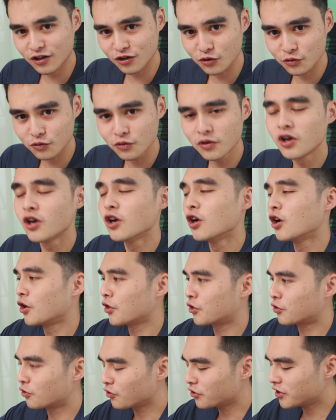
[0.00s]
you
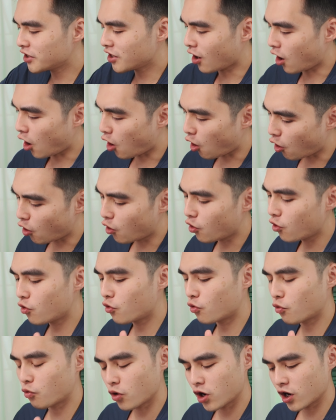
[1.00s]
through the
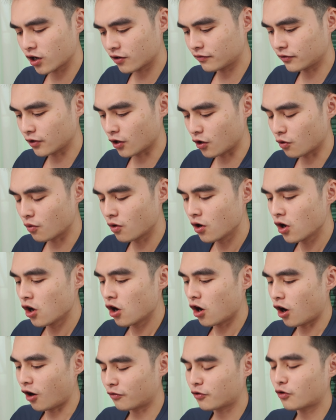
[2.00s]
whole workflow
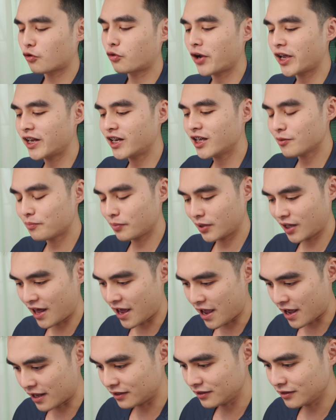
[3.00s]
of creating a
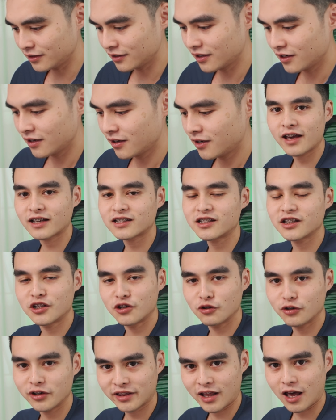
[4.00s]
plan,
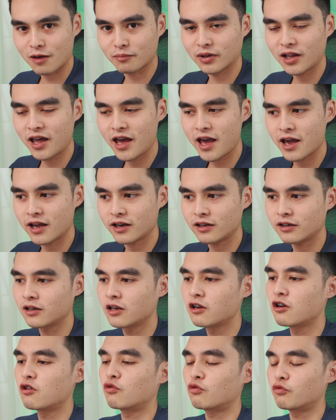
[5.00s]
executing that
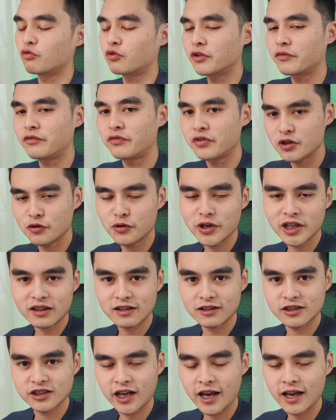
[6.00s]
plan, reviewing
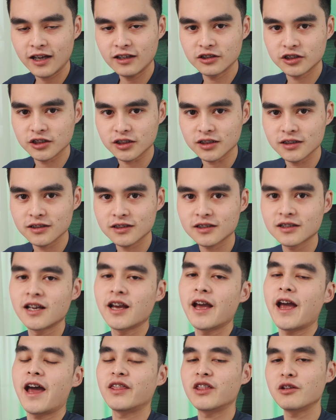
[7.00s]
the changes,
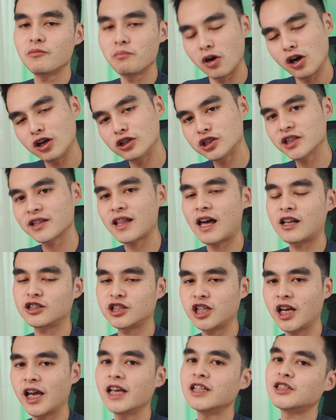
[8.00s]
and then merging that
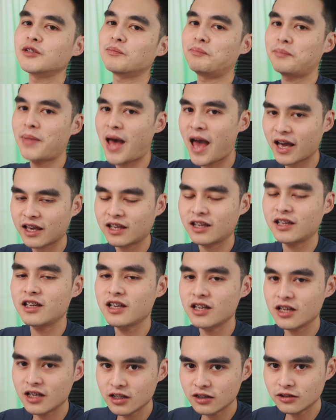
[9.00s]
change back
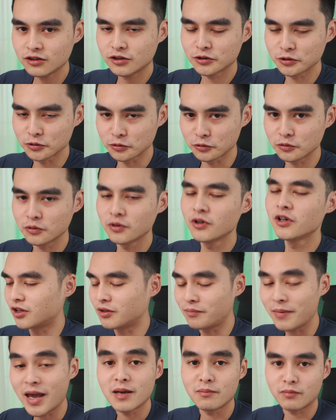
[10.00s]
into
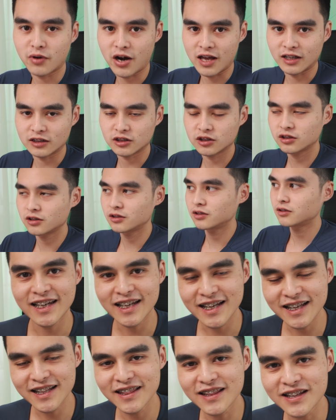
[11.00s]
the main branch.
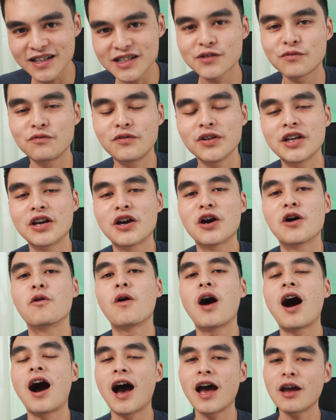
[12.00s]
And in this
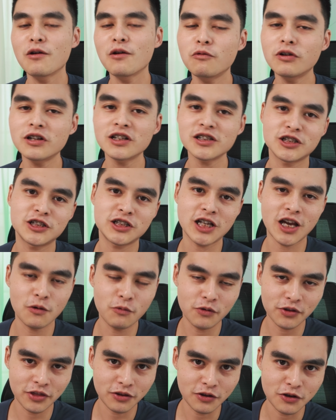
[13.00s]
video, I want to share
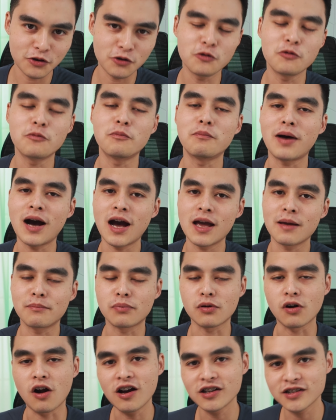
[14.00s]
with you my
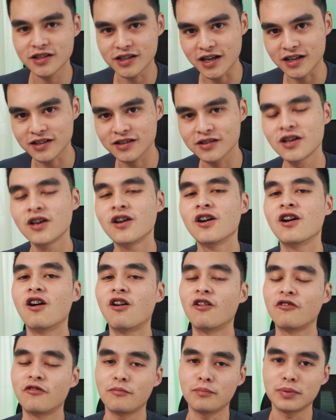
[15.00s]
process
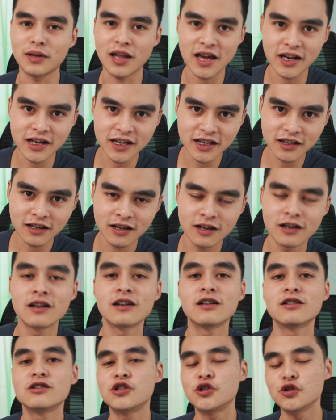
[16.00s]
of planning,
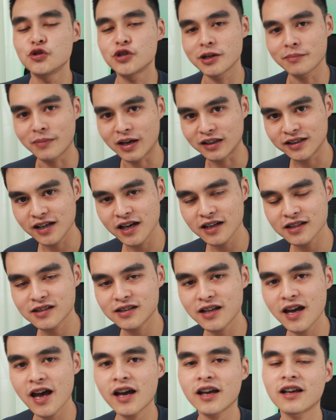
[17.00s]
choosing my tech
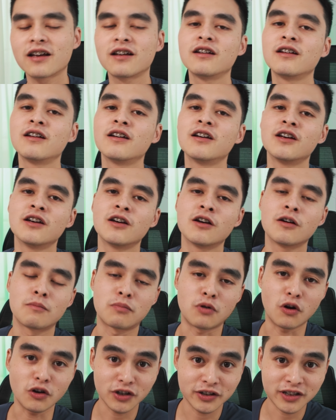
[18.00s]
stack,
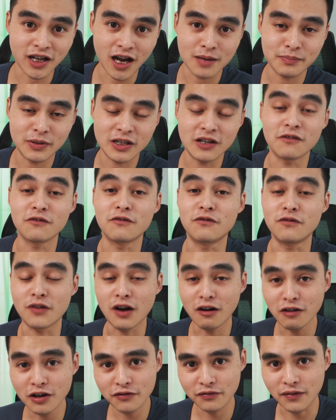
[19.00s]
prototyping
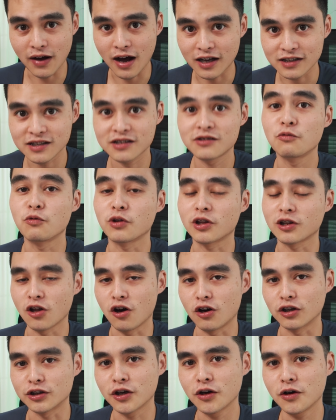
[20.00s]
very fast with
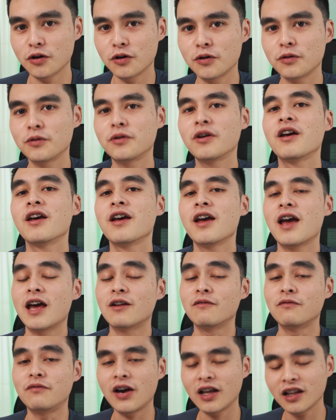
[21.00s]
Claude Code,
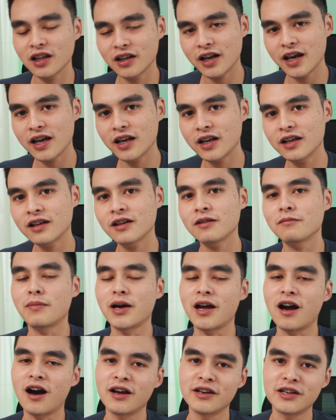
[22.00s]
and validating
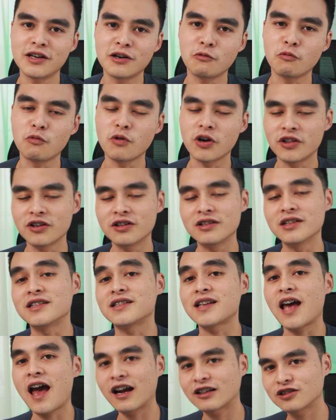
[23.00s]
my idea whether
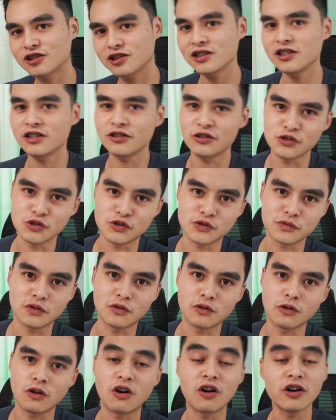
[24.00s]
it's actually
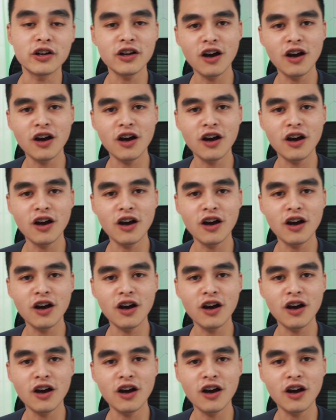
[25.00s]
useful or